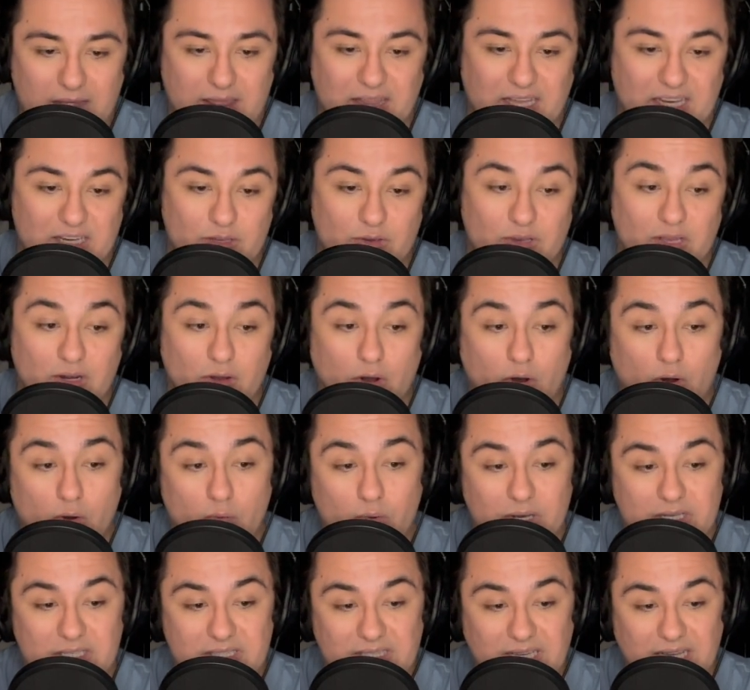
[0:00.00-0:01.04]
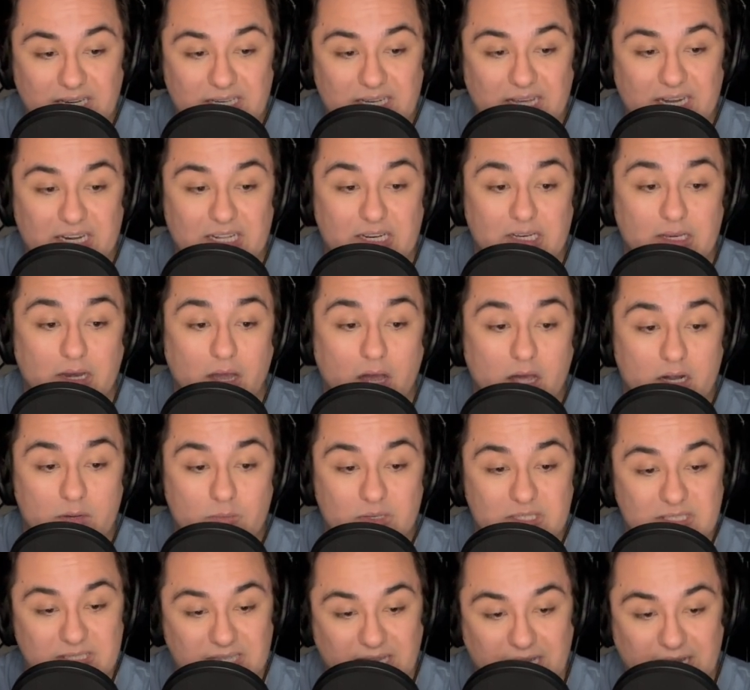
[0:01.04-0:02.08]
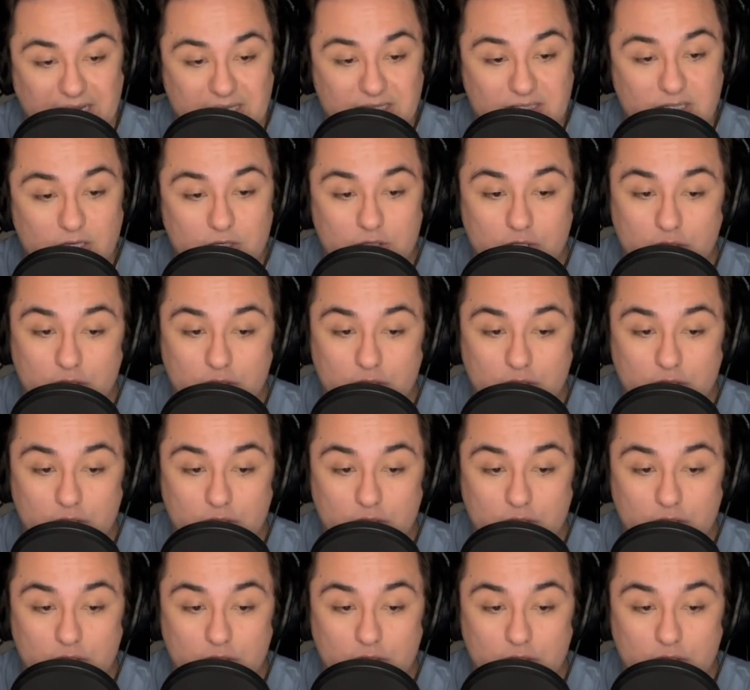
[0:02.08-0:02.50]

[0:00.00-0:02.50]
then you can always send an anonymous text